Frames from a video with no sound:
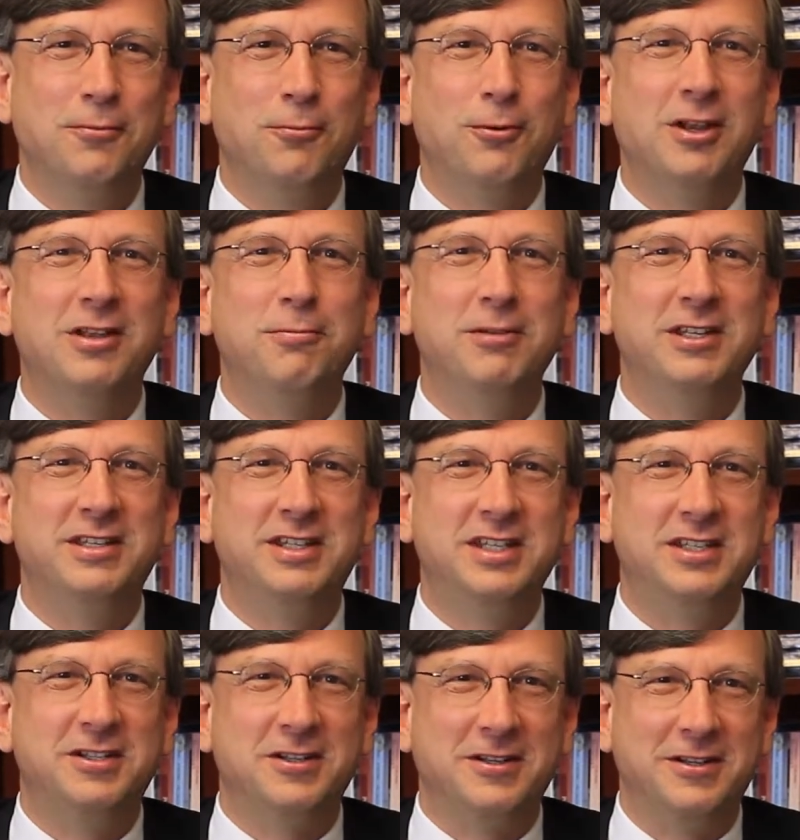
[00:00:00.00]
Wanted to be a
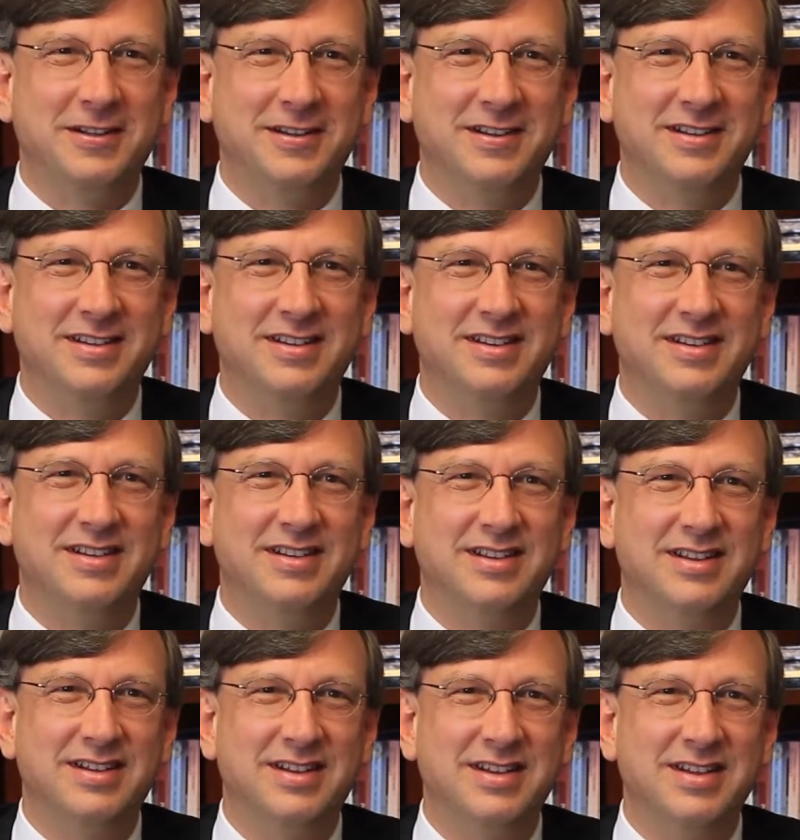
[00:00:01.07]
teacher. Why?
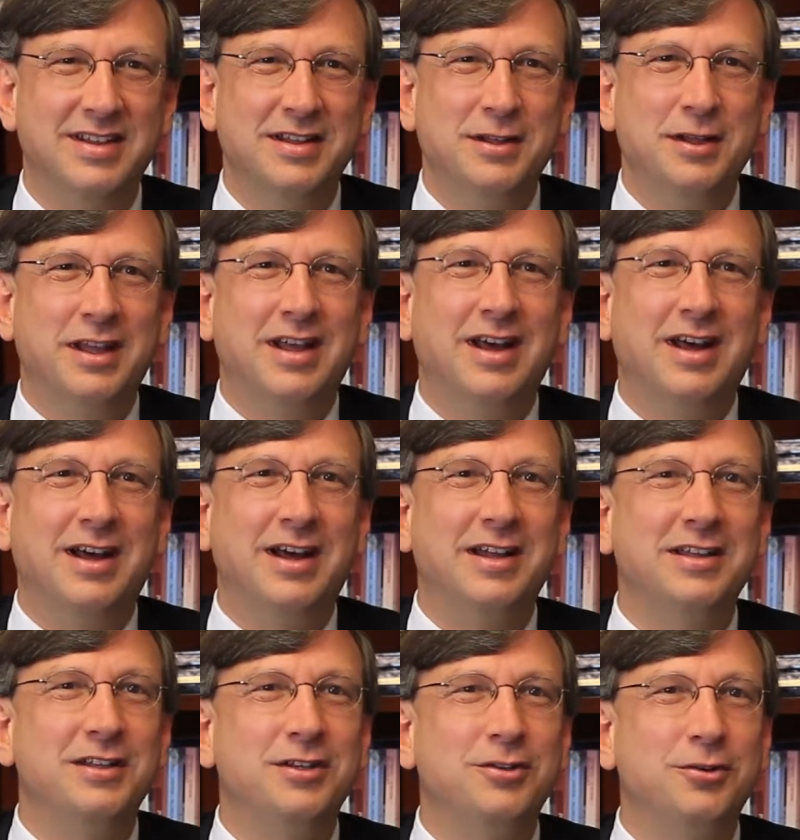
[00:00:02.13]
Uh,
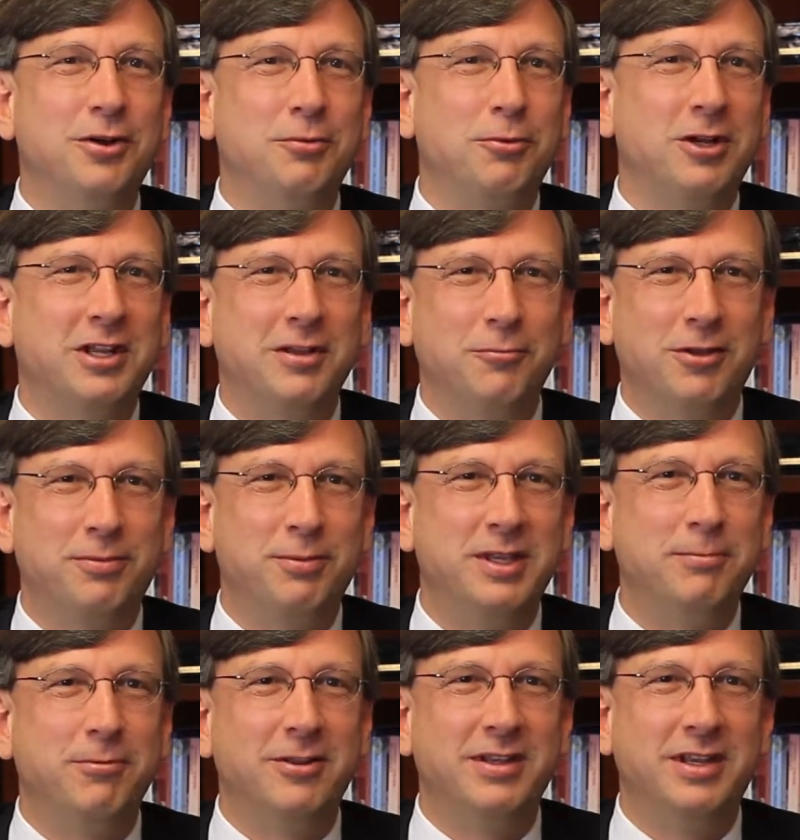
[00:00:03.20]
enjoy working with
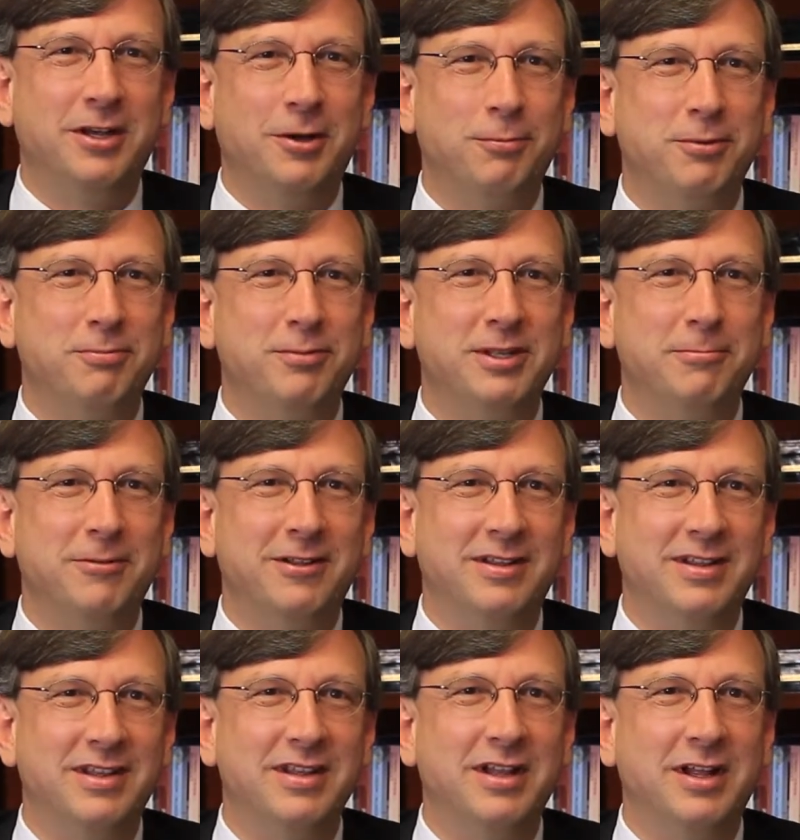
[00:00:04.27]
people and helping people
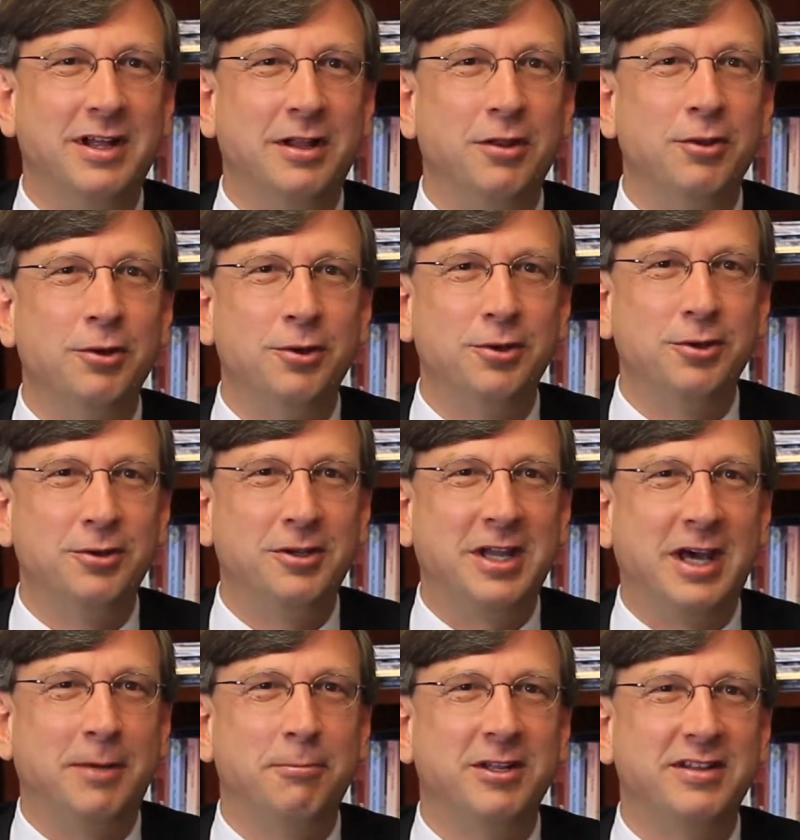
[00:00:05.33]
uh, learn new
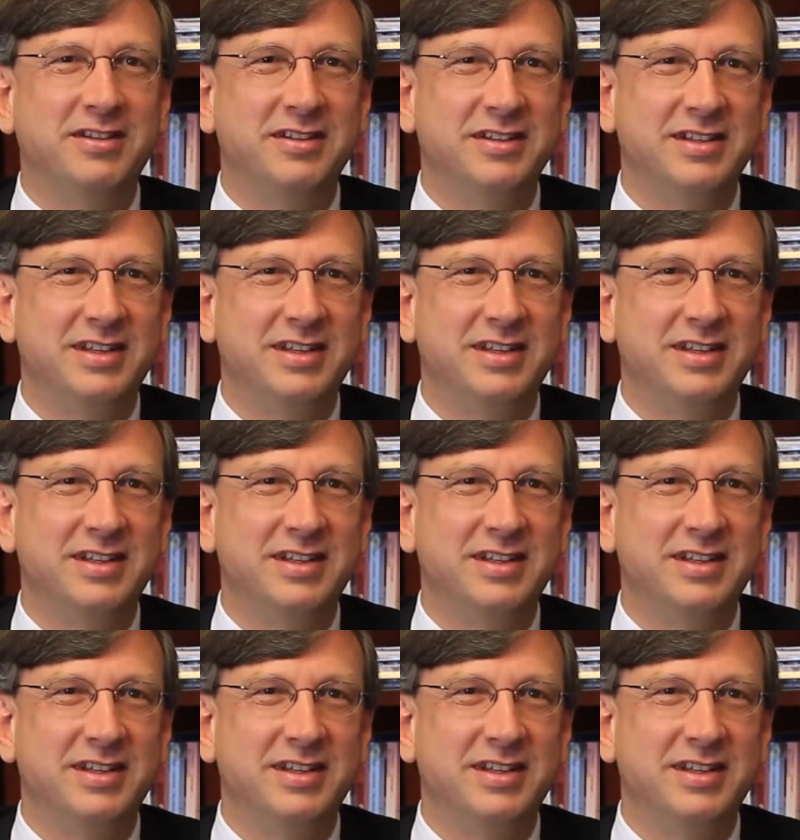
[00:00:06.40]
topics.